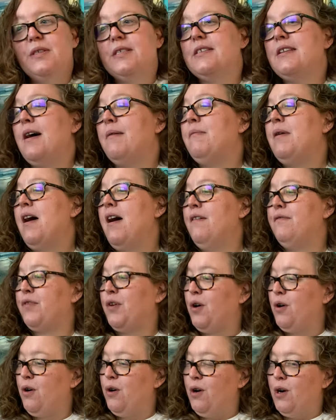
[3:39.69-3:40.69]
some of
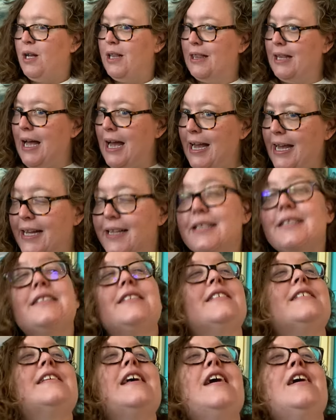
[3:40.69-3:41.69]
her
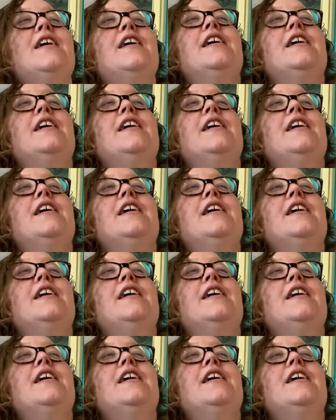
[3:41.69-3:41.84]
clients.